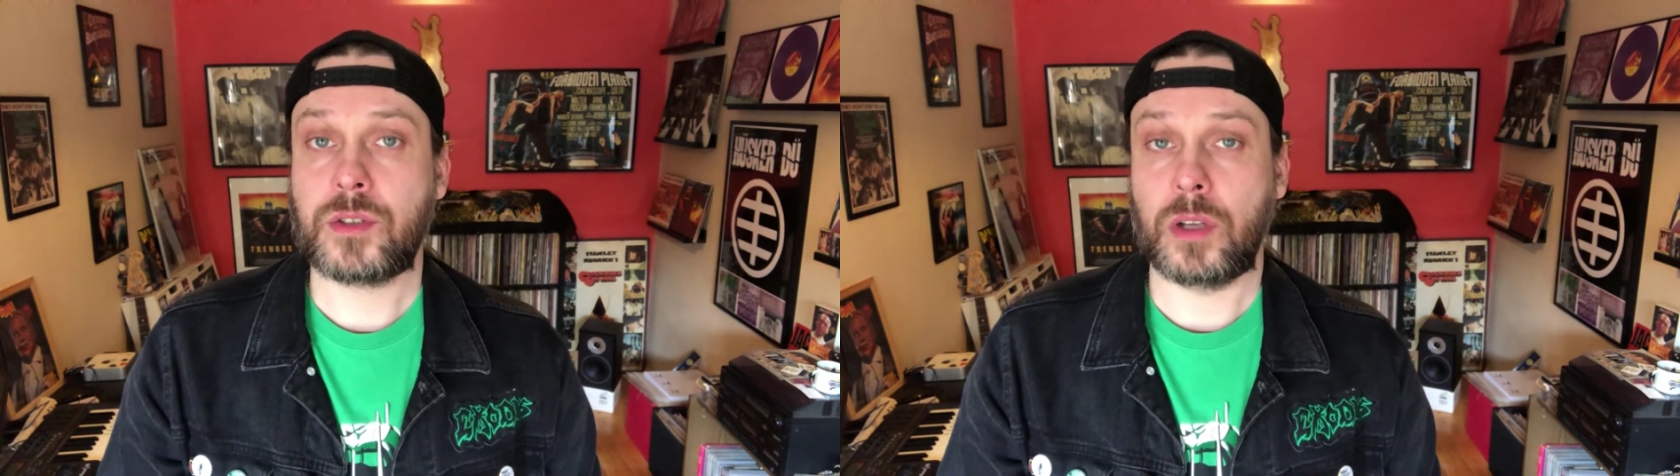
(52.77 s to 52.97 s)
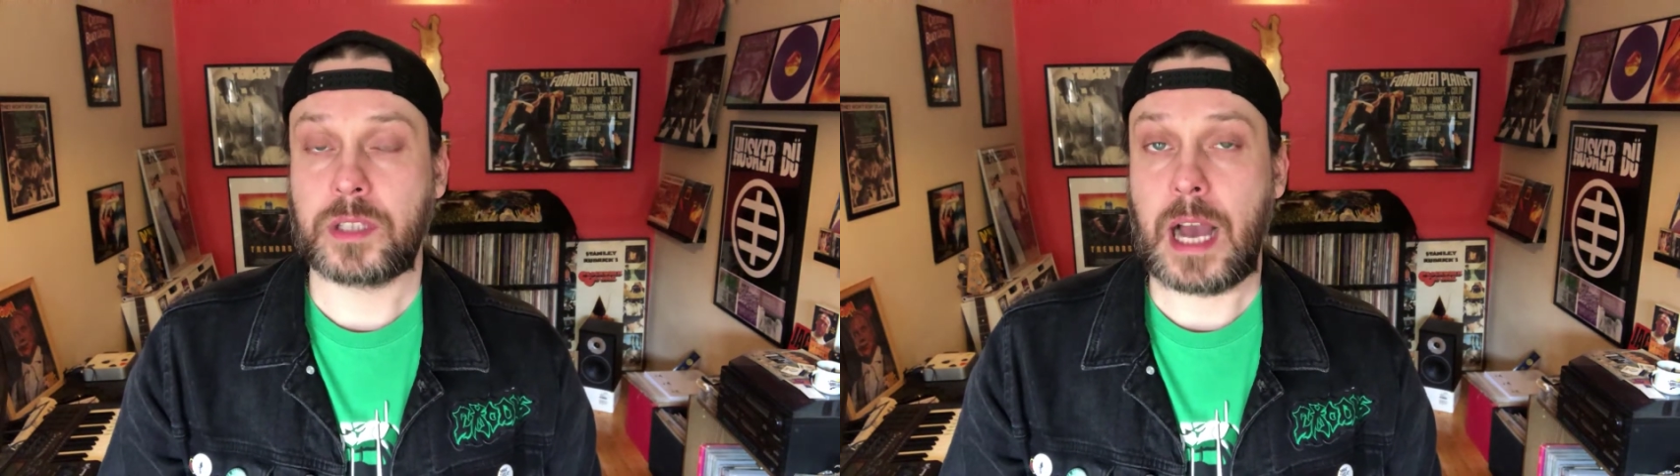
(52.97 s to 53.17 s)

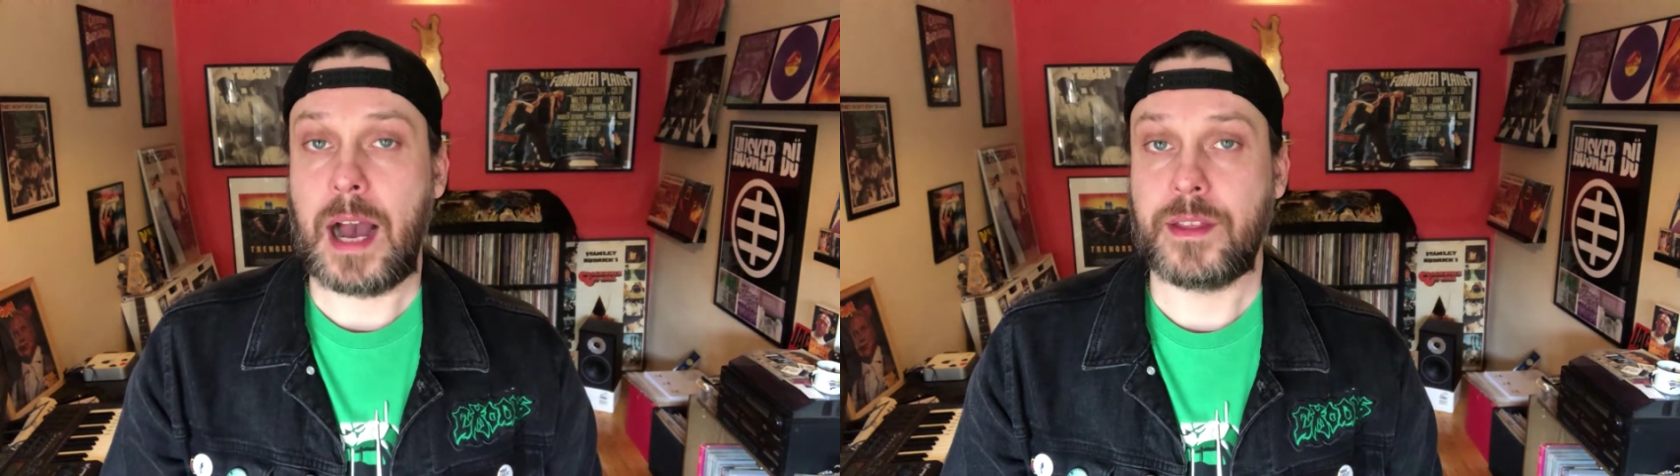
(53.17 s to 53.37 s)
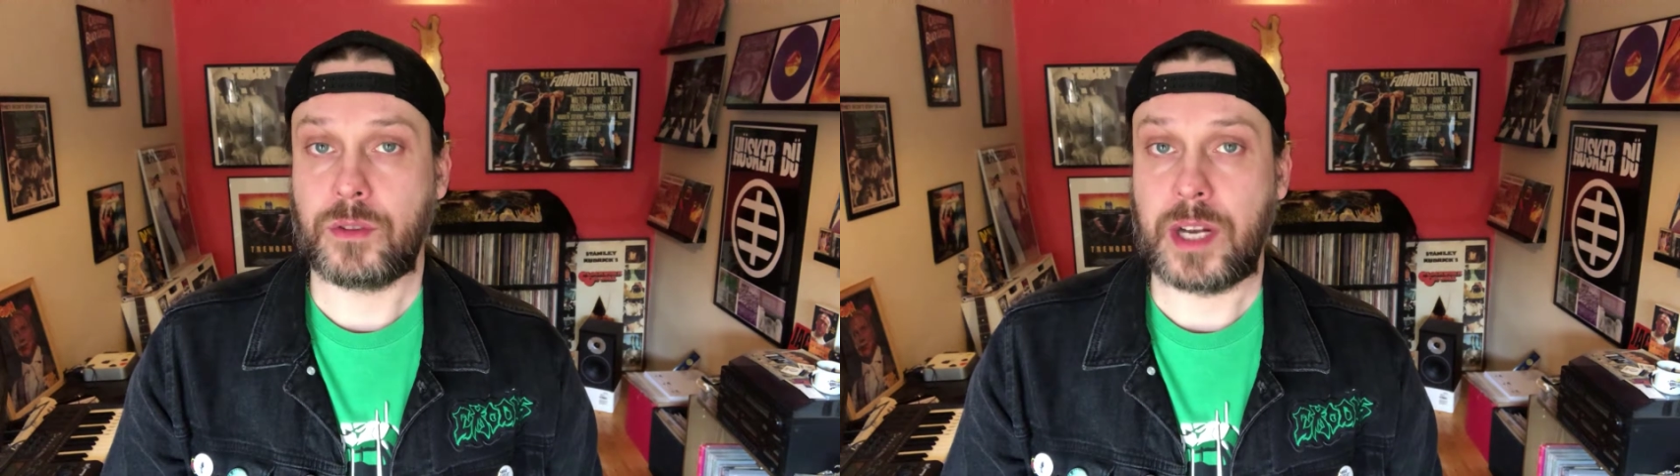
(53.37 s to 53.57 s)
Todd
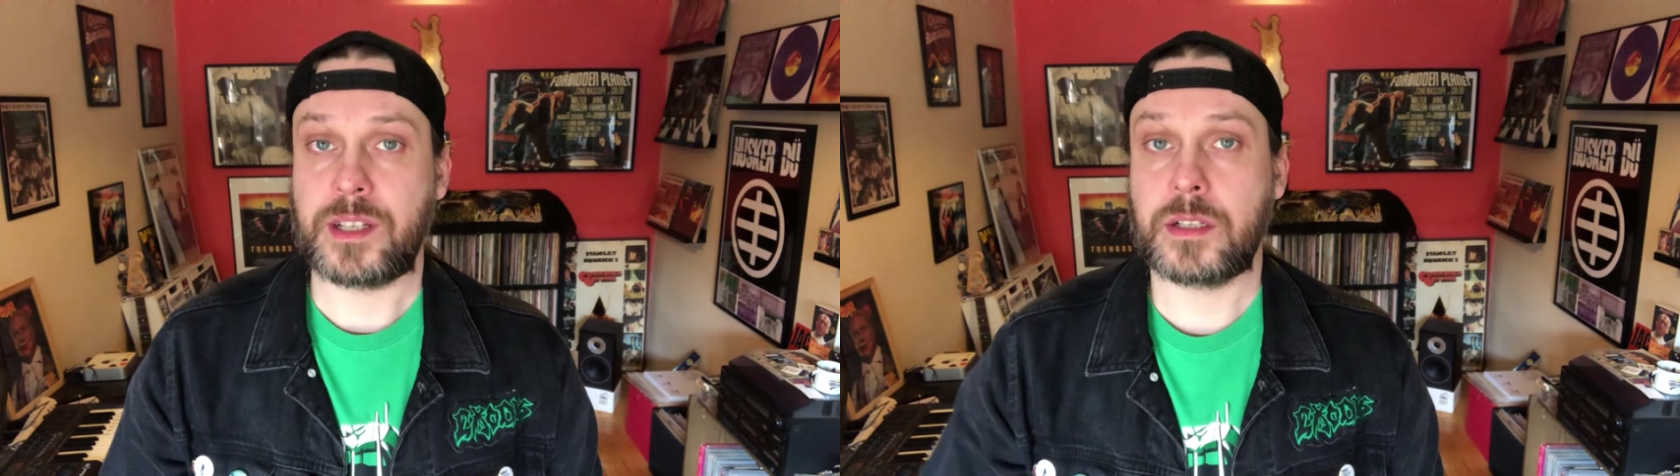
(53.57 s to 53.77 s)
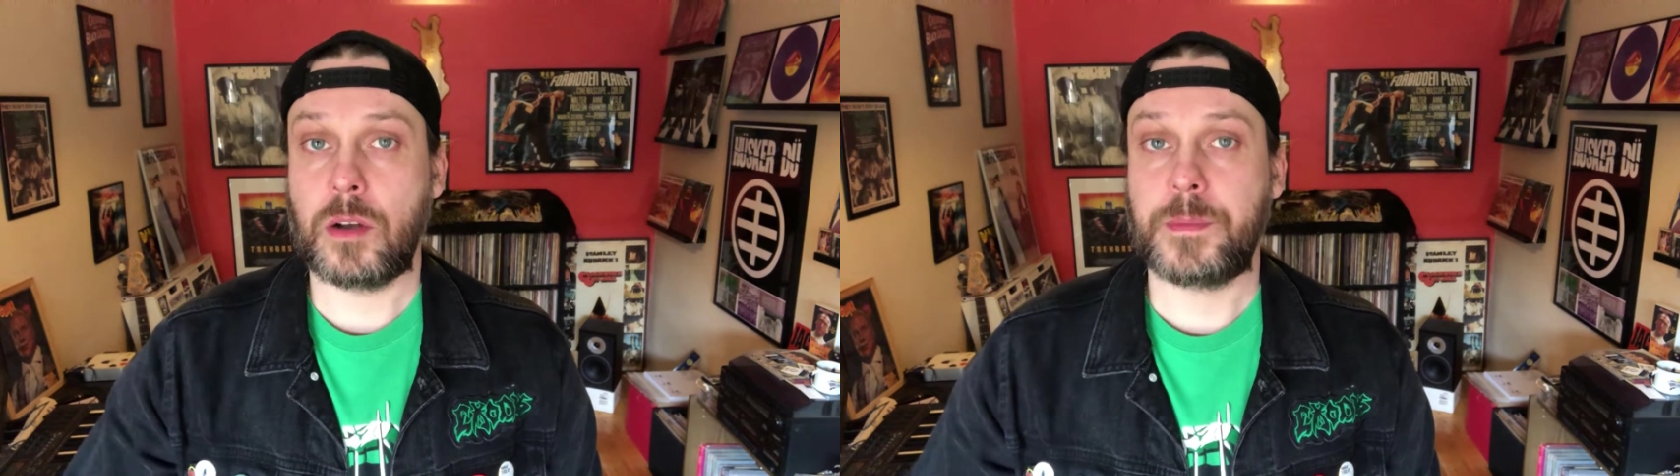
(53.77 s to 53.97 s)
Guy The
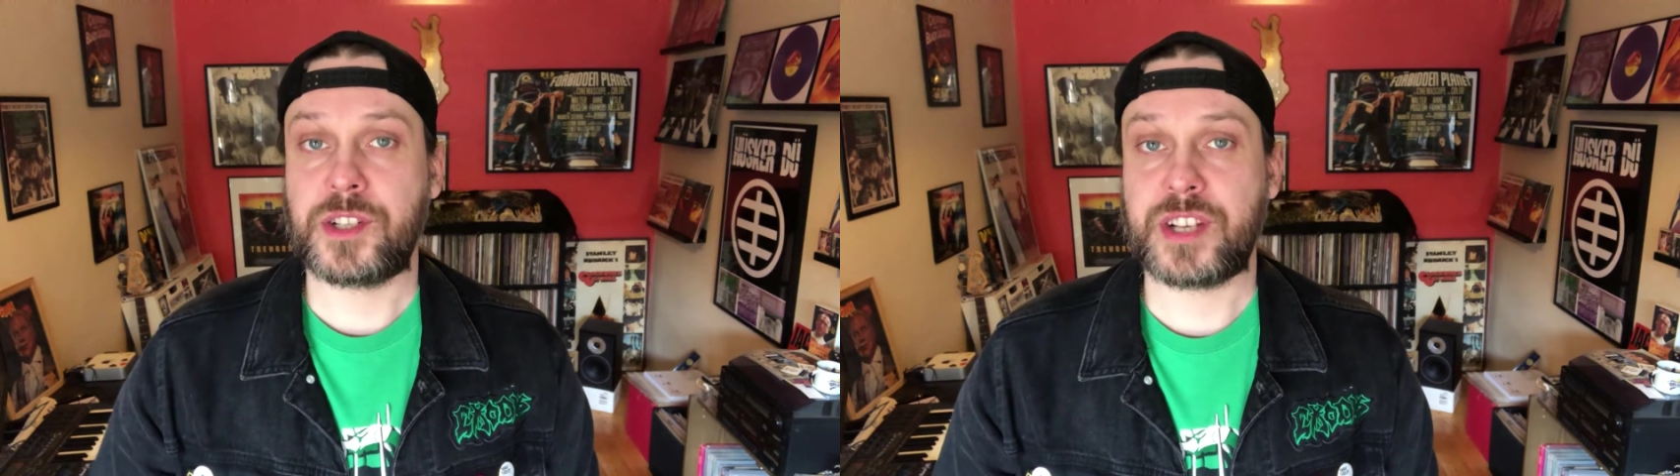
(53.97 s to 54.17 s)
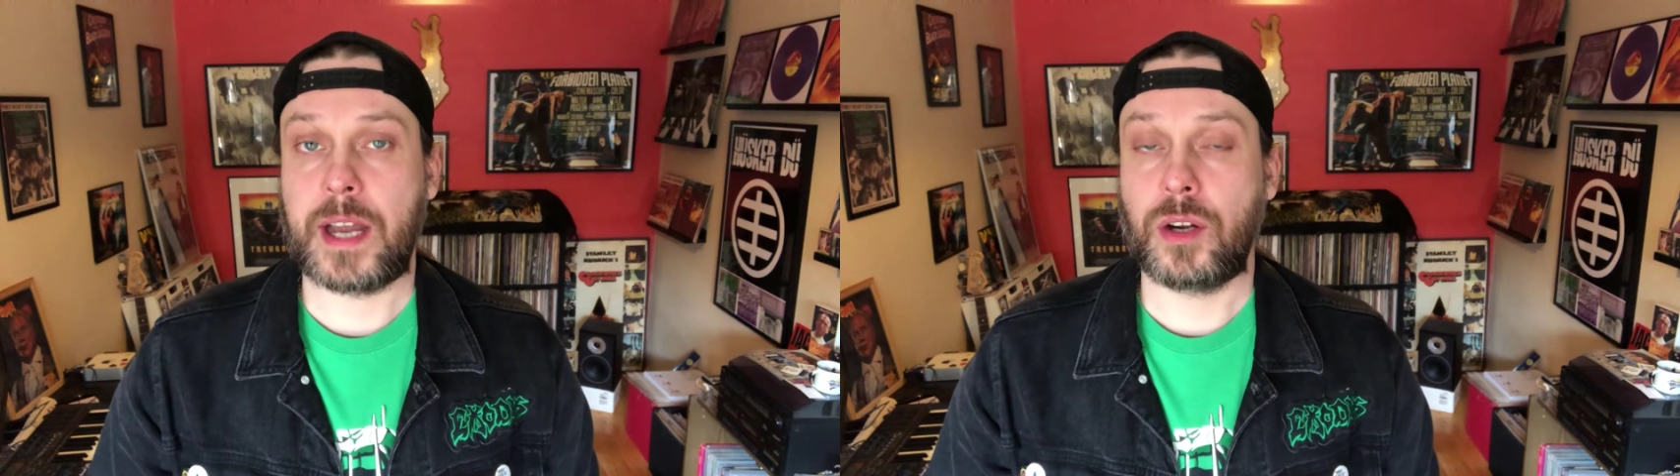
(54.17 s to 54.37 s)
Thrashing Zombies
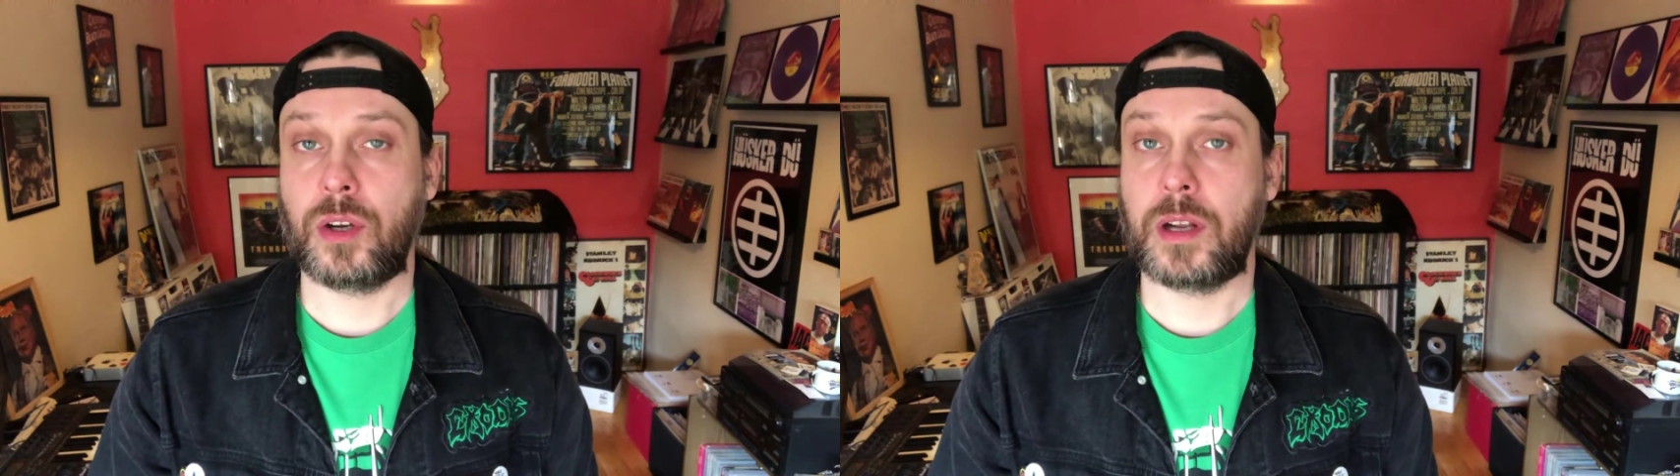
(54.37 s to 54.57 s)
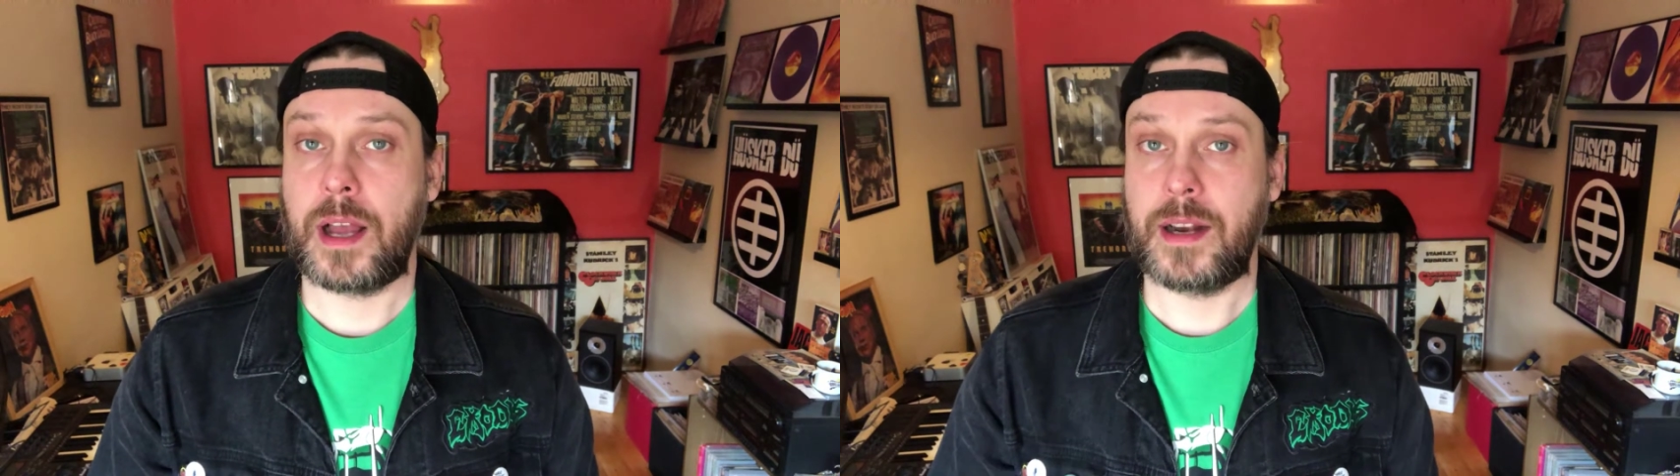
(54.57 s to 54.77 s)
channel